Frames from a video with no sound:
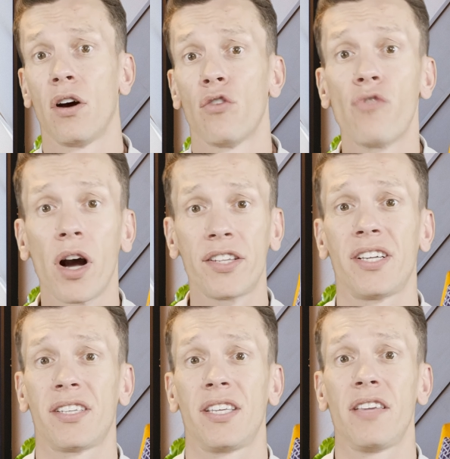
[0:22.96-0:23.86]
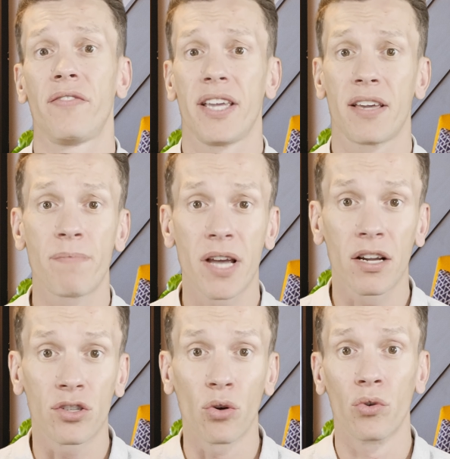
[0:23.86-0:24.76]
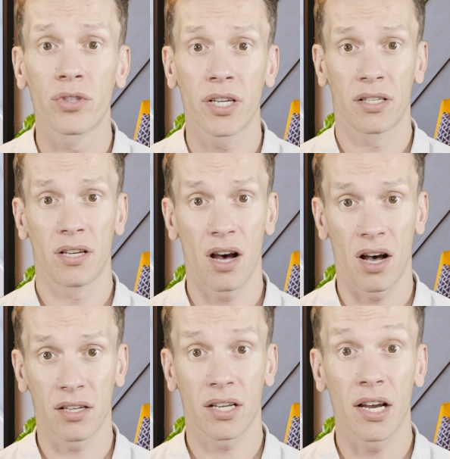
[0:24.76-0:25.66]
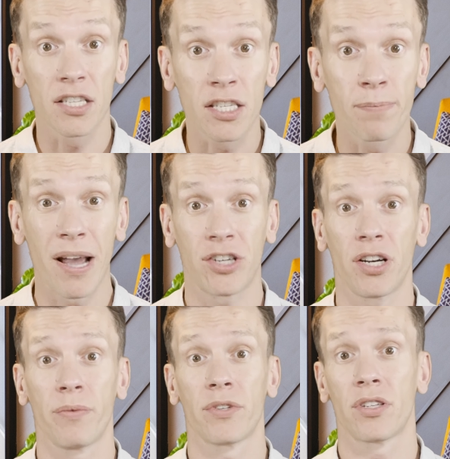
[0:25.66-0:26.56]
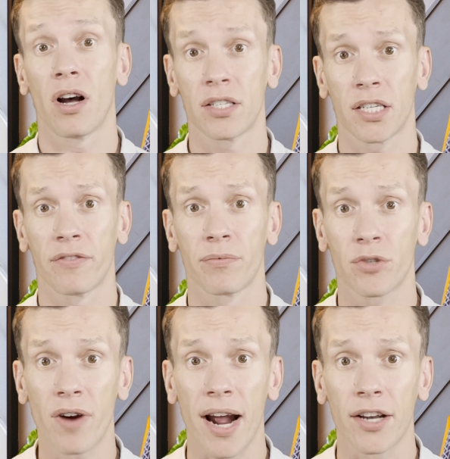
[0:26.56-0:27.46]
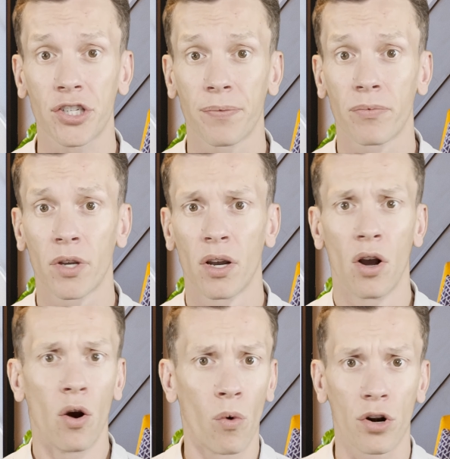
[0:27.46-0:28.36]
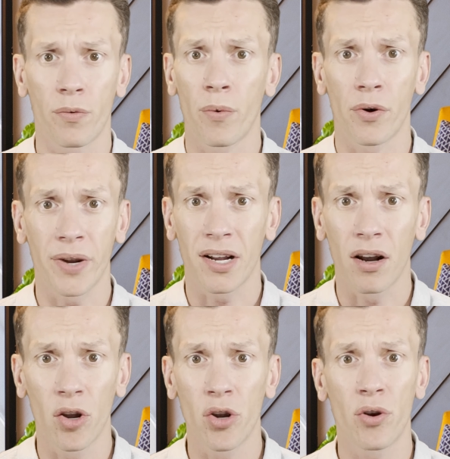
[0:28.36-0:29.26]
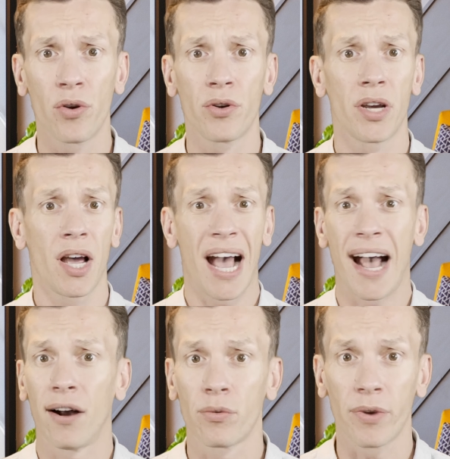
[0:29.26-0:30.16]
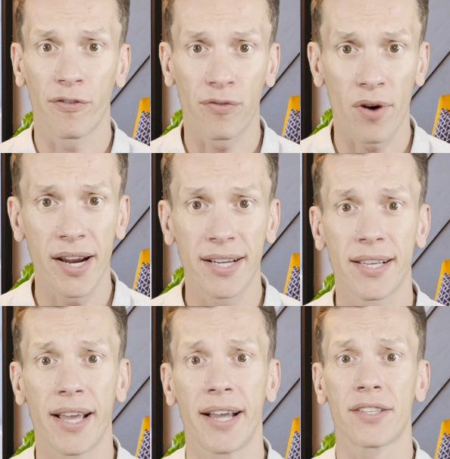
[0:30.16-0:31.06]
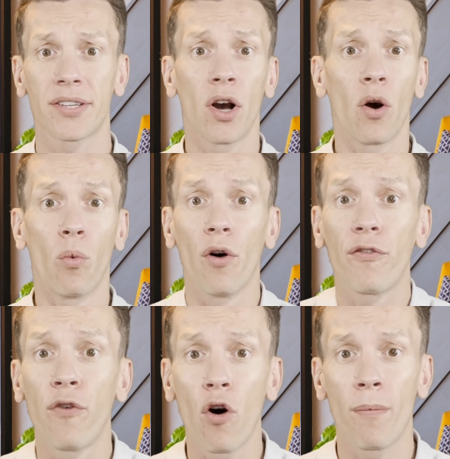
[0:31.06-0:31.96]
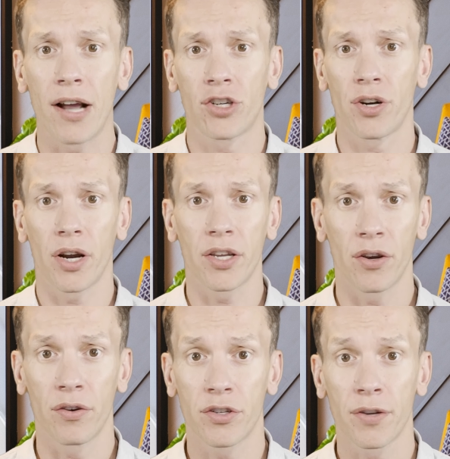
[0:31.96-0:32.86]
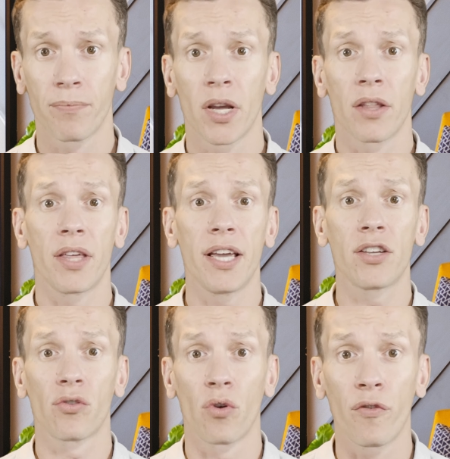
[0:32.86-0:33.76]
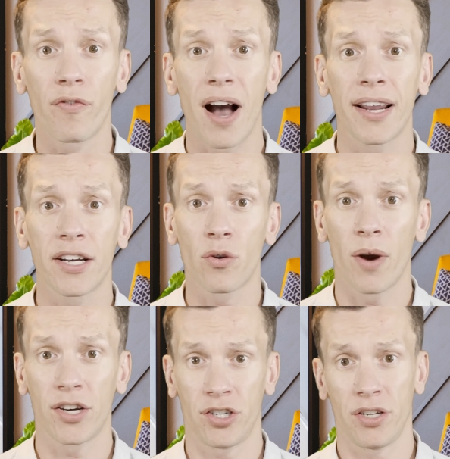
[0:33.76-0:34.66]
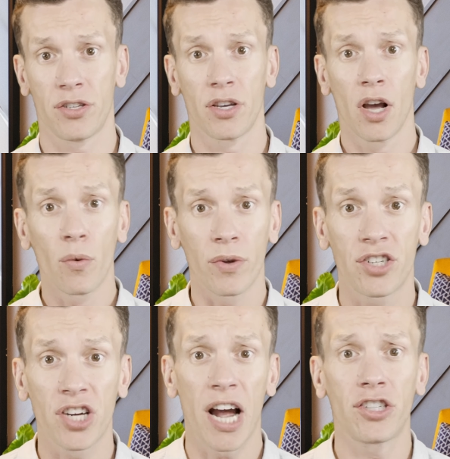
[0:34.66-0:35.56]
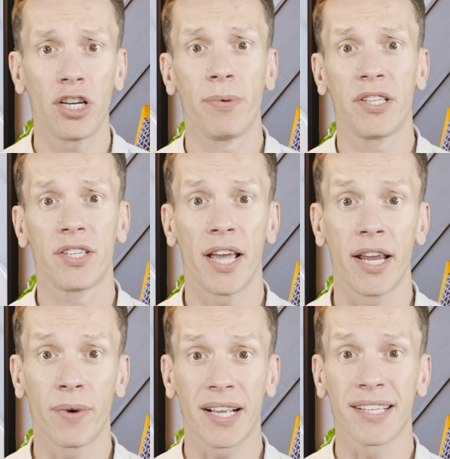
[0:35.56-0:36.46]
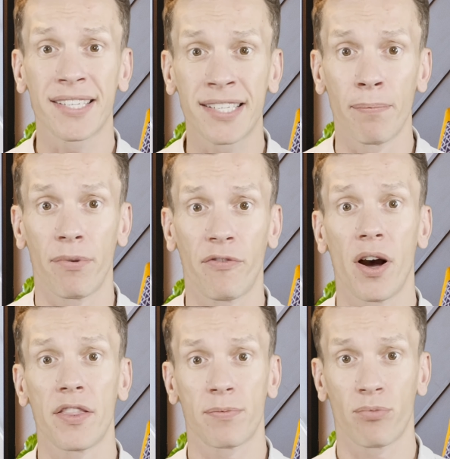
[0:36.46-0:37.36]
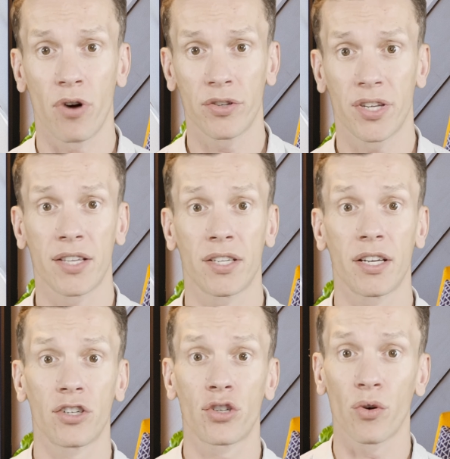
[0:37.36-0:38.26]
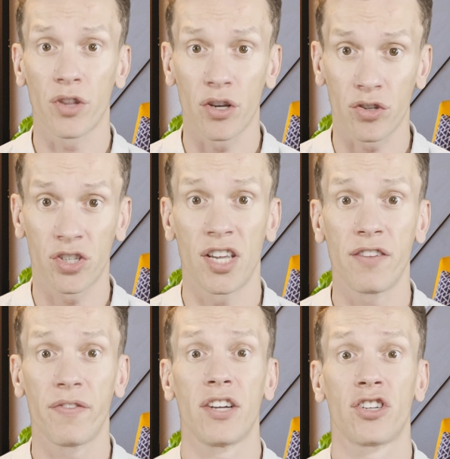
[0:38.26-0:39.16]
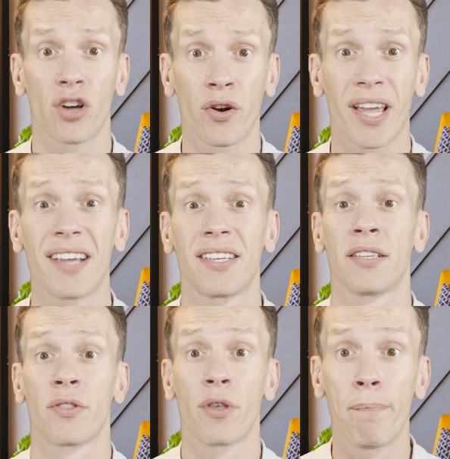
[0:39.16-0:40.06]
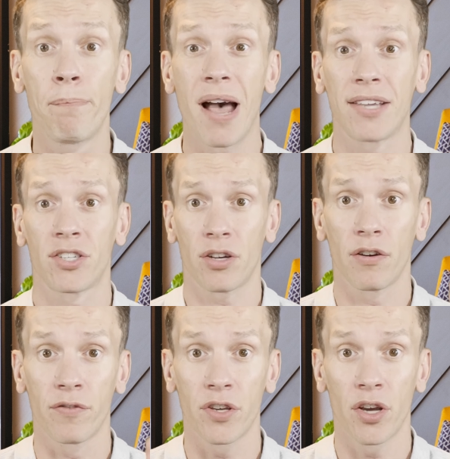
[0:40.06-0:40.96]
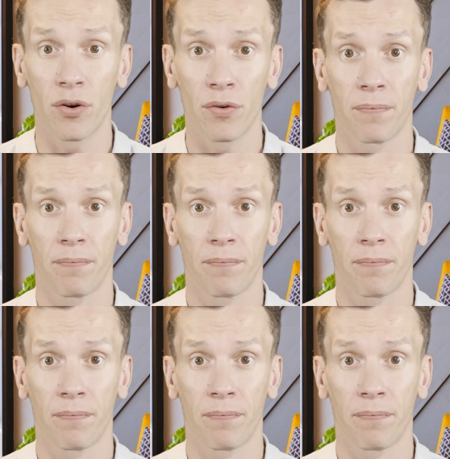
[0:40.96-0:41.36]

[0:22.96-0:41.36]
Writing a CV can be a daunting task, especially when starting from scratch. What do we want to include? How do we phrase it? What format should I use? These are all valid questions. With ChatGPT, we can simplify this process and ensure that your CV showcases the best of you.